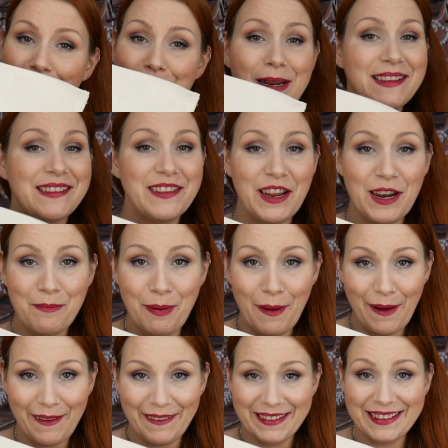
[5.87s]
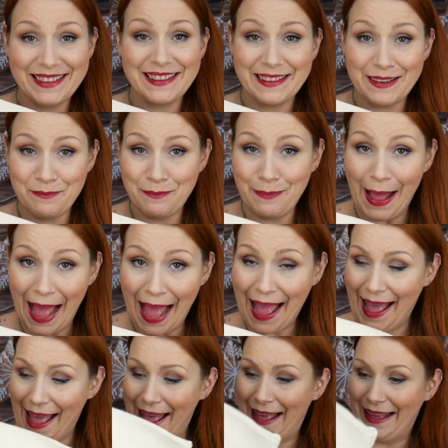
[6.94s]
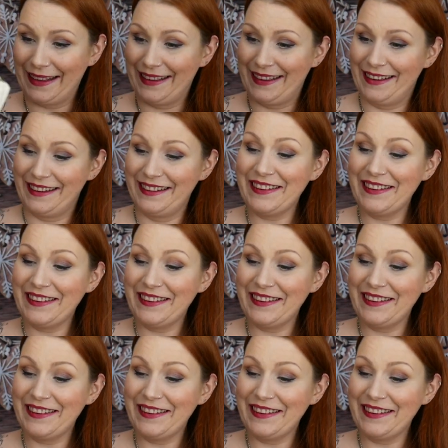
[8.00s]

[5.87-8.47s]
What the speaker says: But it's not a box, it's a bag.